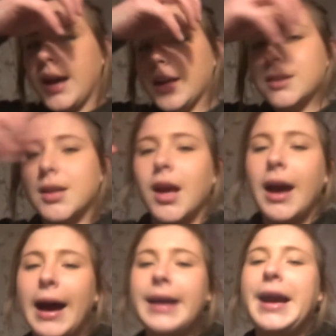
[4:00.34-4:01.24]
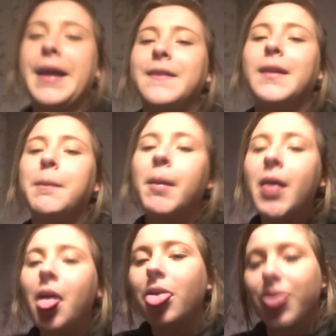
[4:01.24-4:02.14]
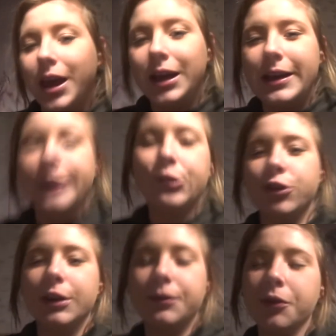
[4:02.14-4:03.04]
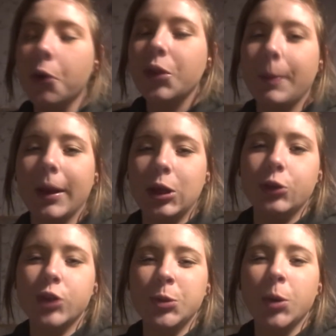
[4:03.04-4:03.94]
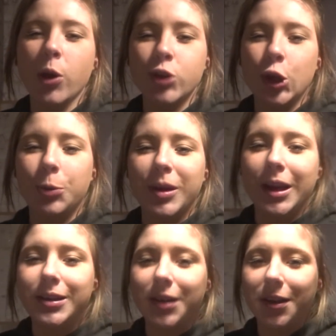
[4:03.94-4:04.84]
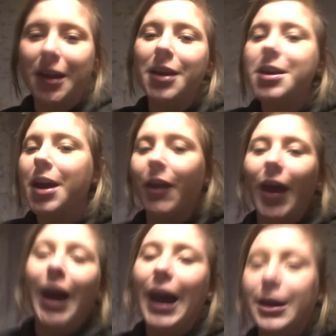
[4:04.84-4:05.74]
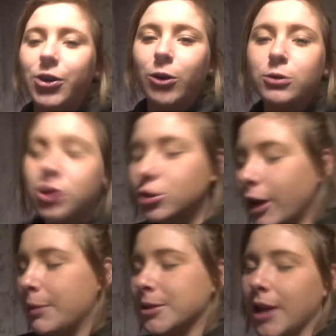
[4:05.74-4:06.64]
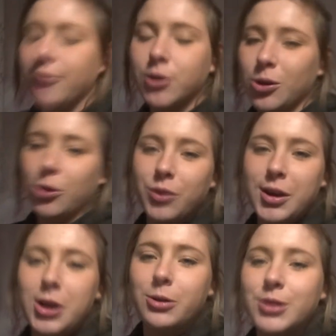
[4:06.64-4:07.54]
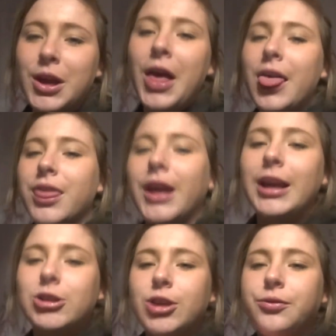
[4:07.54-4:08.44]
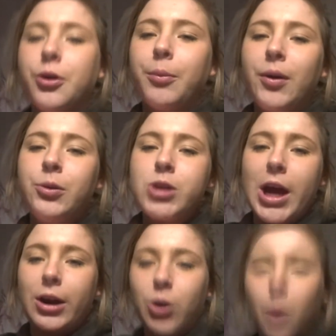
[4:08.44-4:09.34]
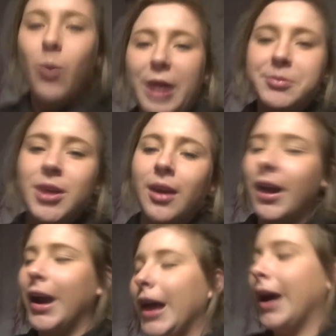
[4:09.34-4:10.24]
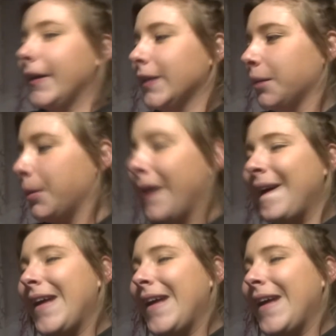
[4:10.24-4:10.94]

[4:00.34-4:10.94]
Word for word: Guys, I had them. They literally thought that my YouTube got terminated and that I had no subscribers left and no videos. They literally thought my whole channel got wiped. I had them.